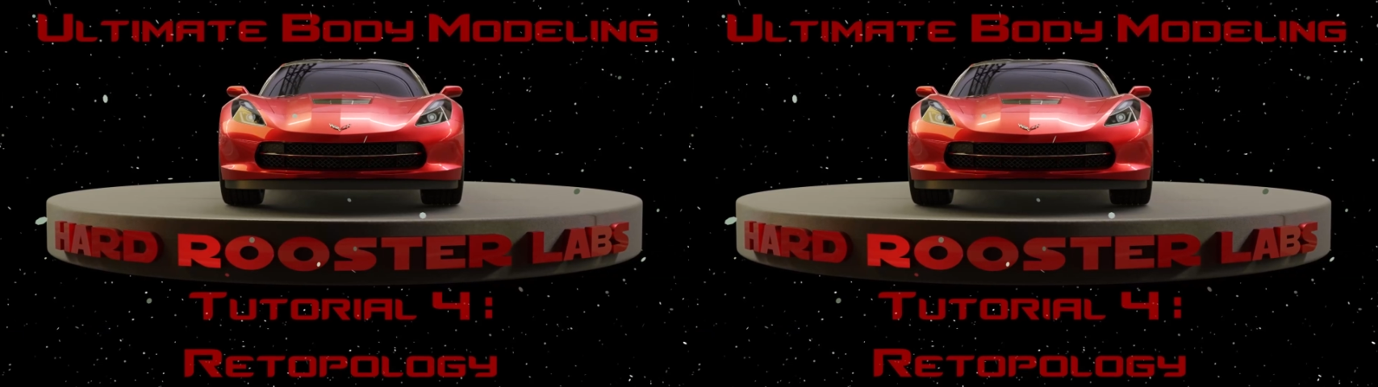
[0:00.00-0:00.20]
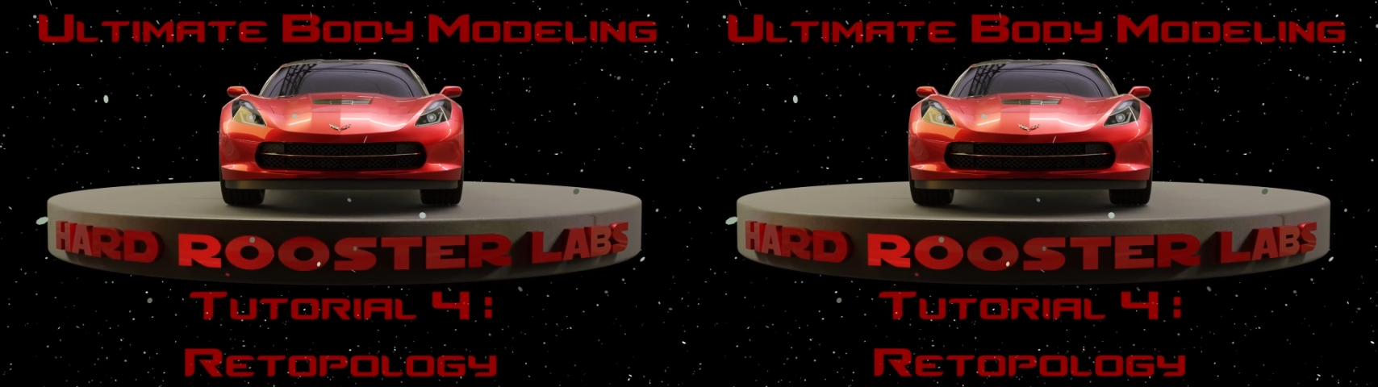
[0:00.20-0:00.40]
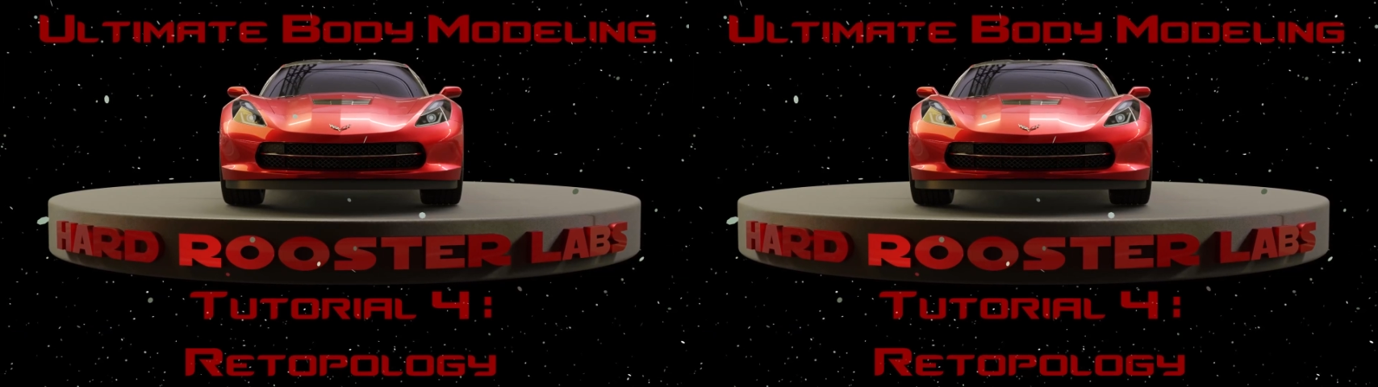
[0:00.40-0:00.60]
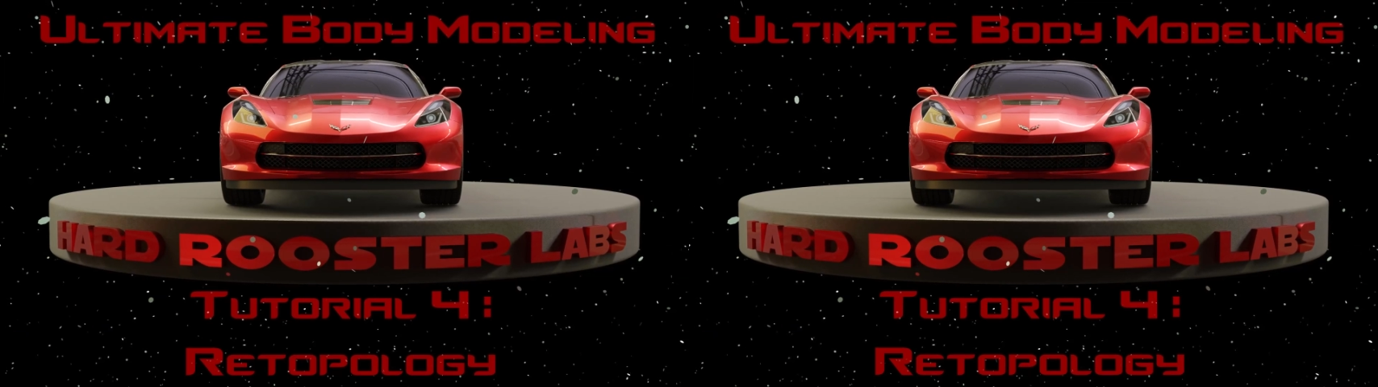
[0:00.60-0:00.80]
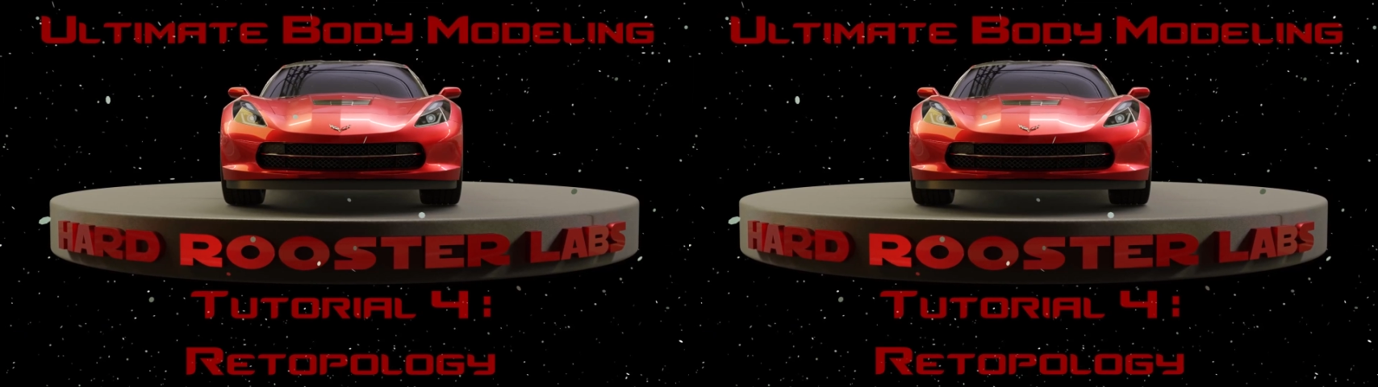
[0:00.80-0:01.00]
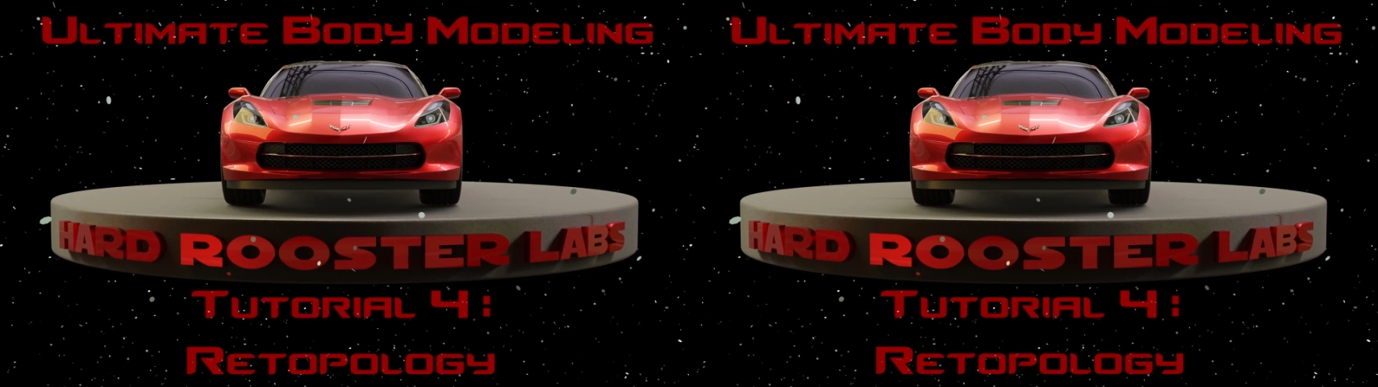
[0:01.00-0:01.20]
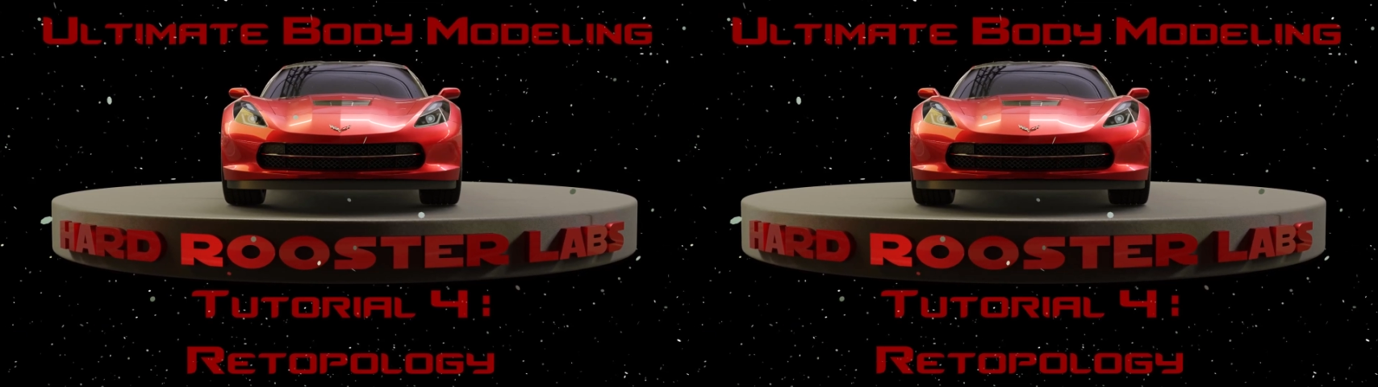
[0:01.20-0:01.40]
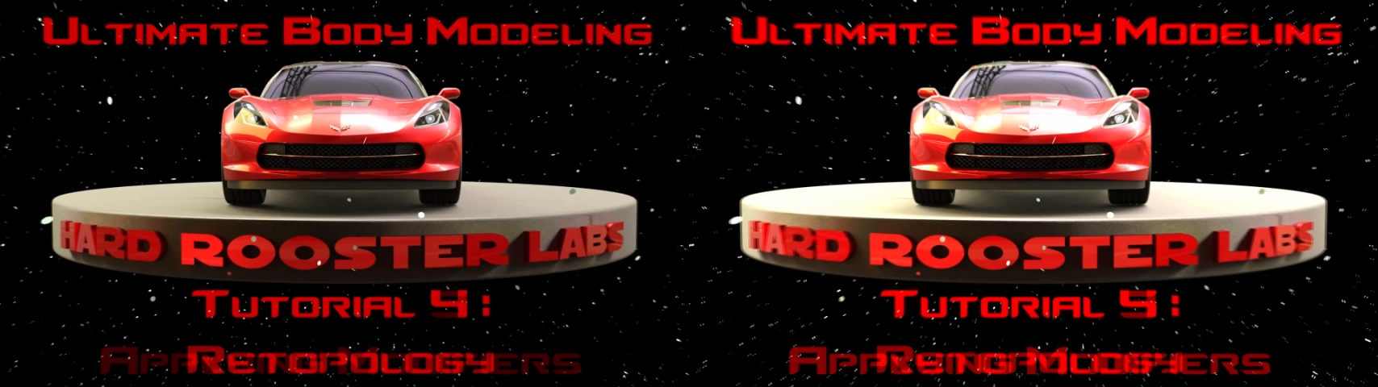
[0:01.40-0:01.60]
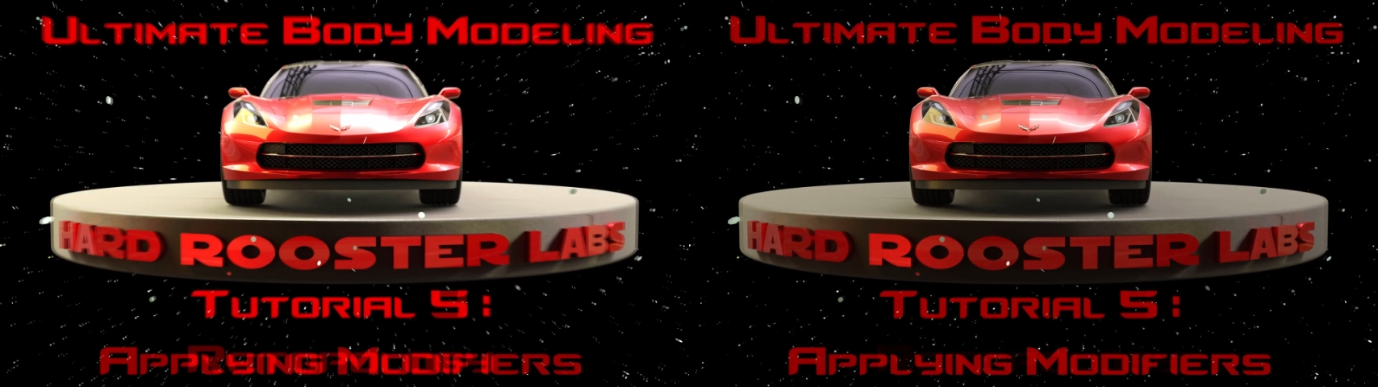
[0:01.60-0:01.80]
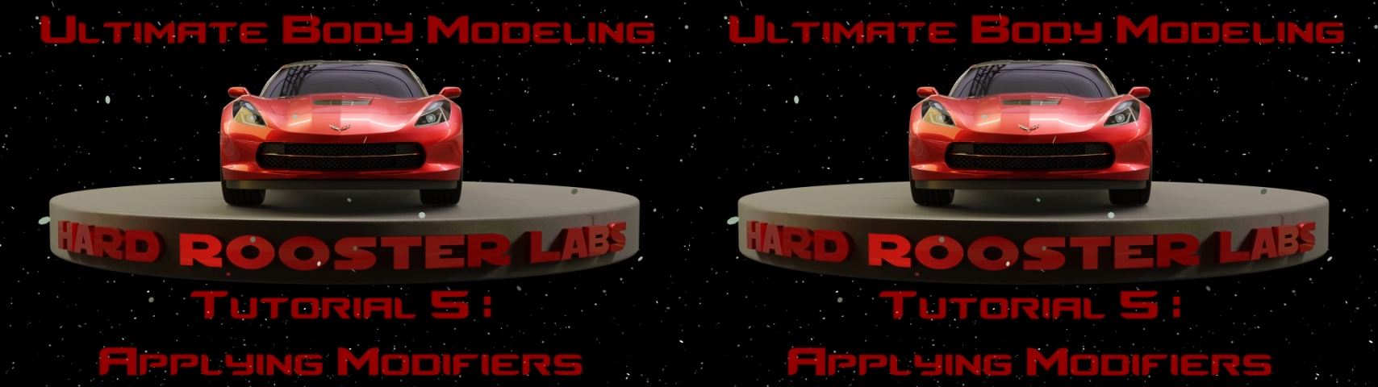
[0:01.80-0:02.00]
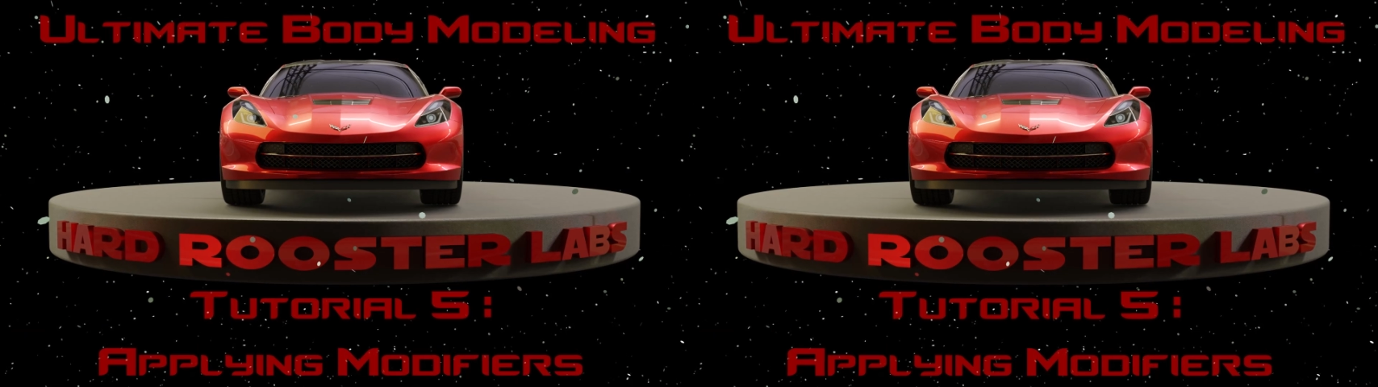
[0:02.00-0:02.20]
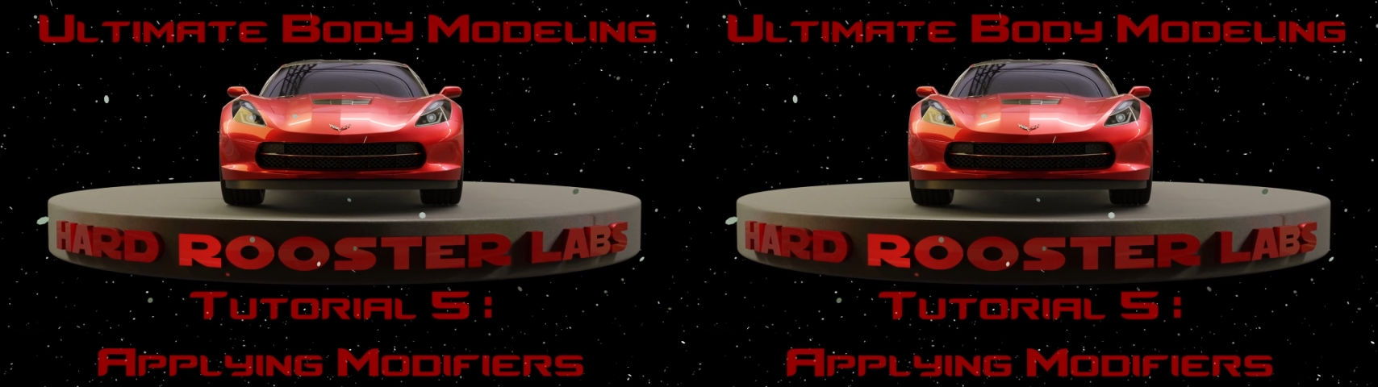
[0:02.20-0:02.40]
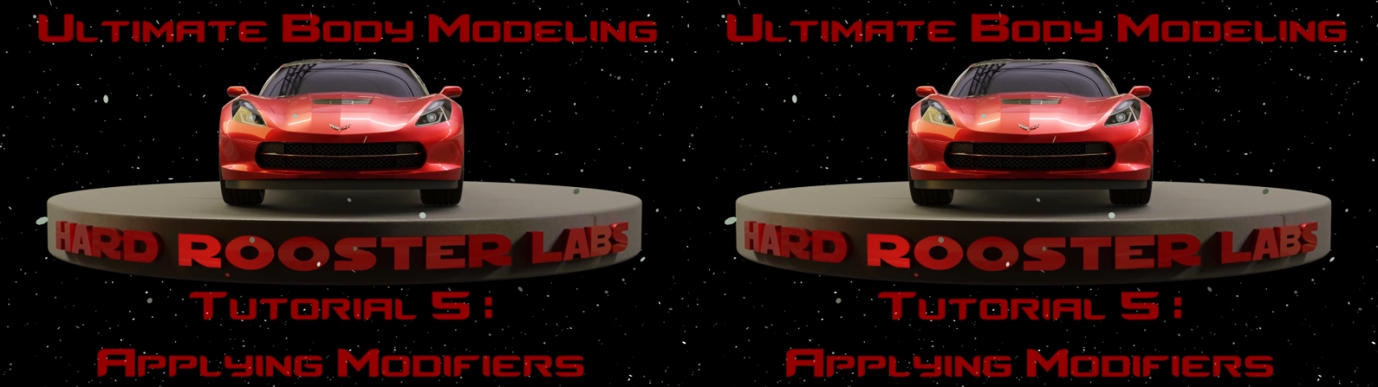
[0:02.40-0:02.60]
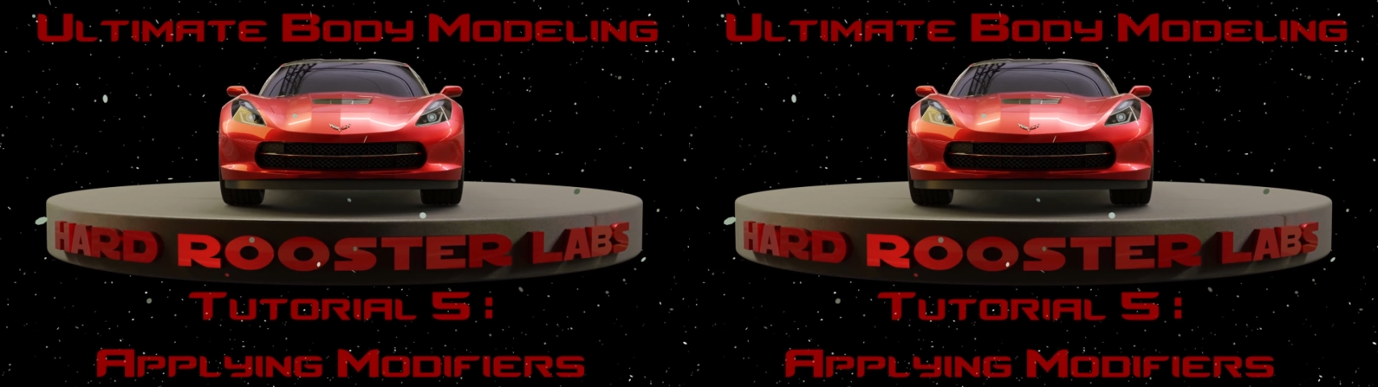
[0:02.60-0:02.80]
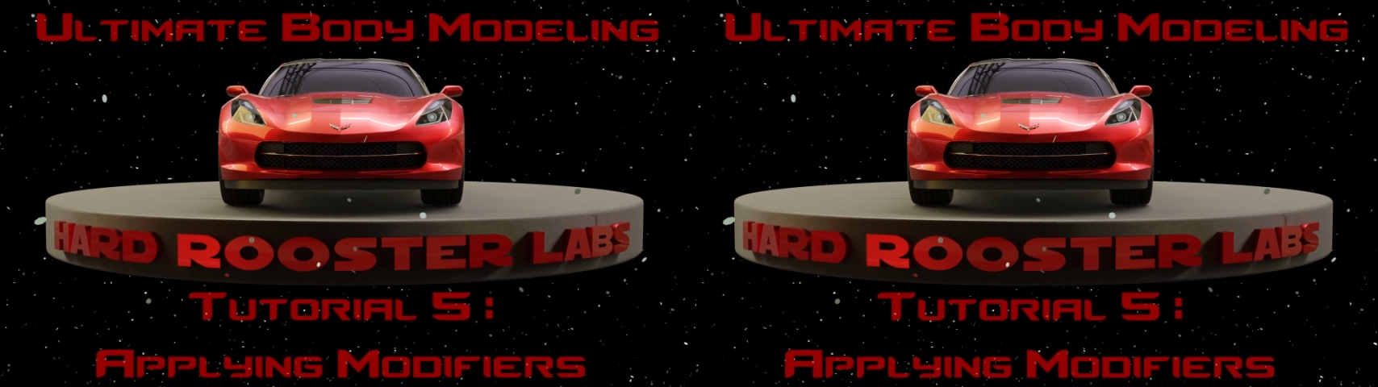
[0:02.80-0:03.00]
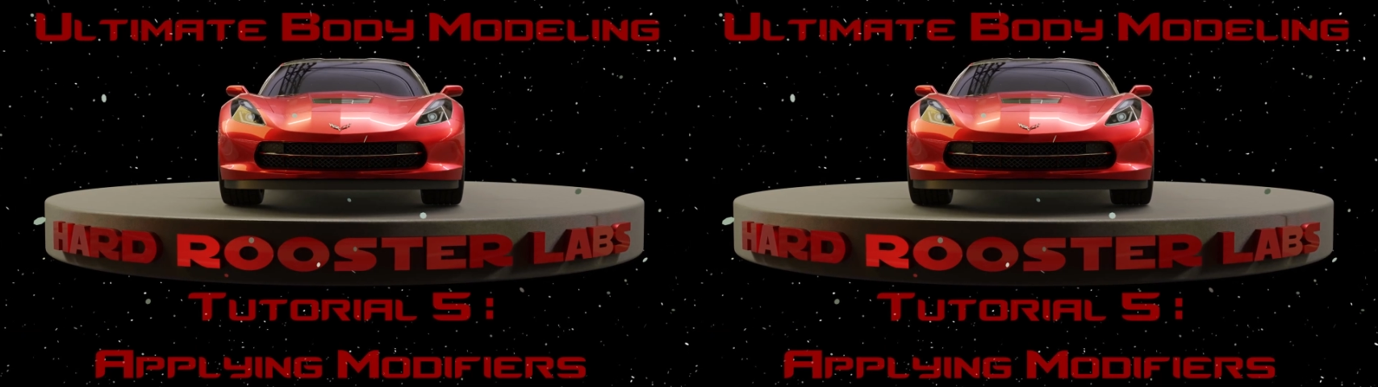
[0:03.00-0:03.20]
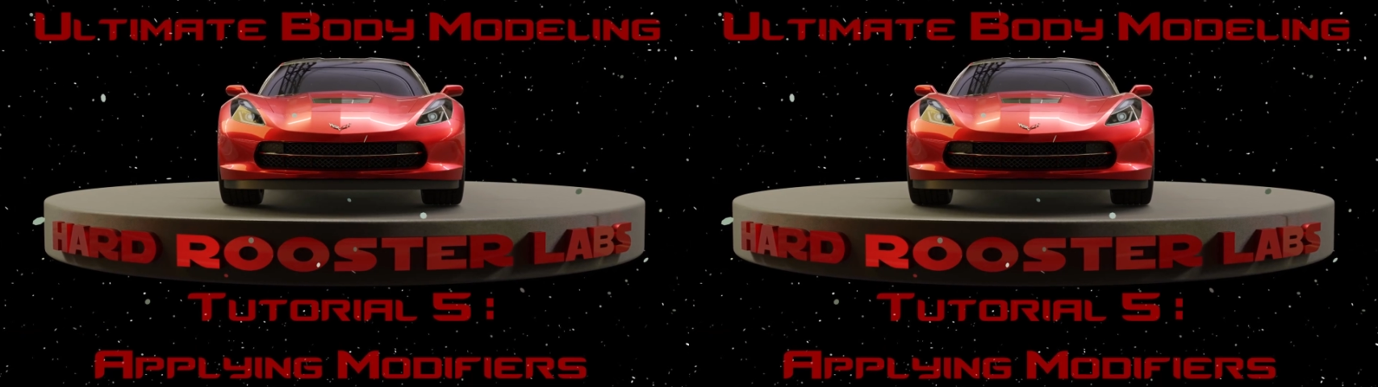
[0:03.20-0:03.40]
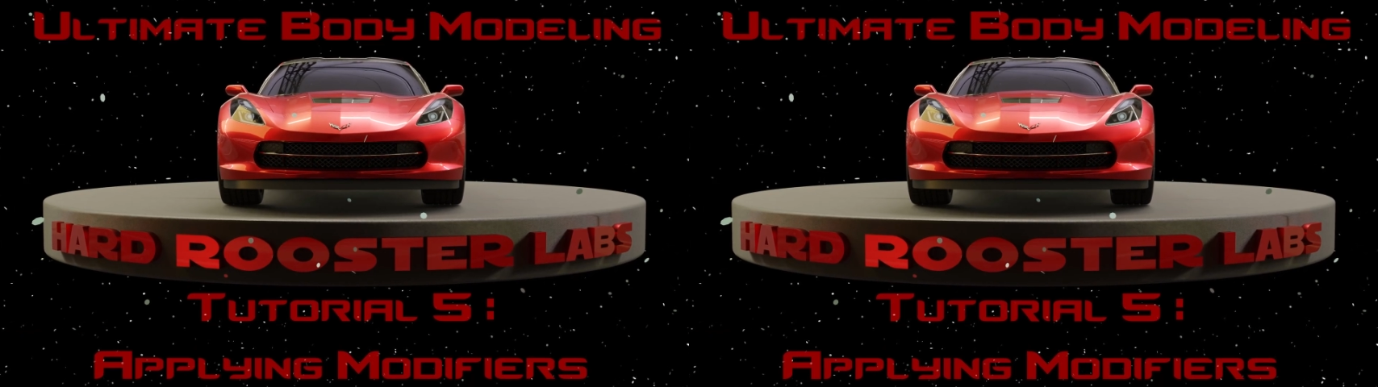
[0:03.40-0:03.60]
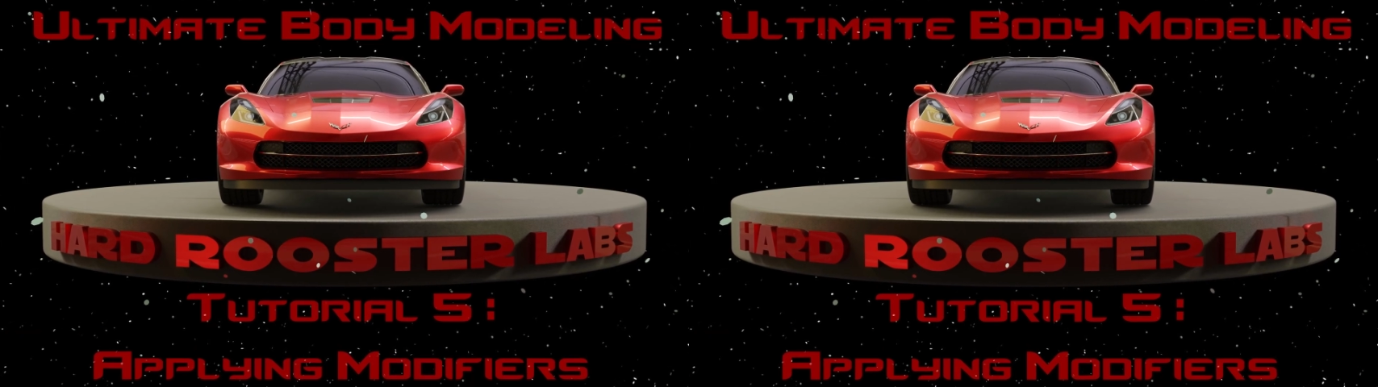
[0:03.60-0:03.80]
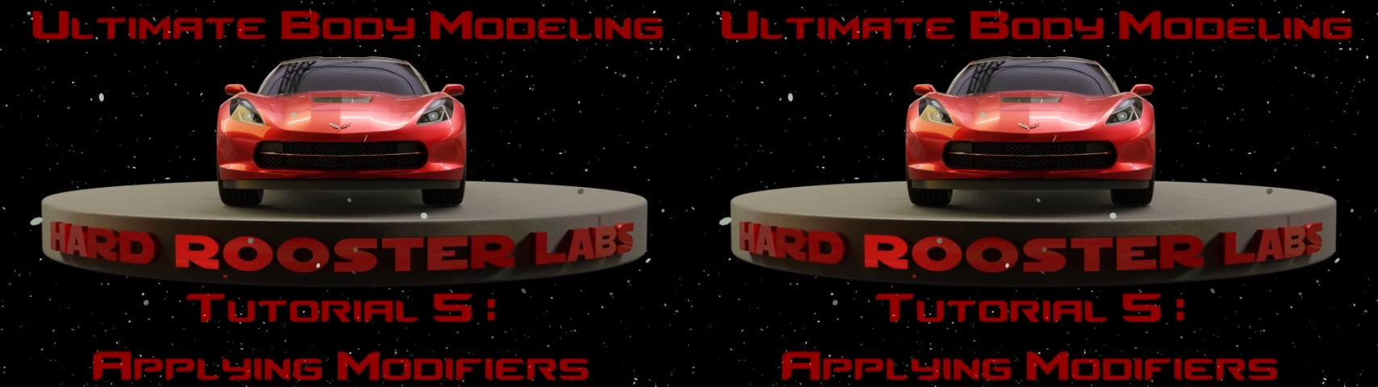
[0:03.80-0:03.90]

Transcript: No face is visible, so there are no lips to read.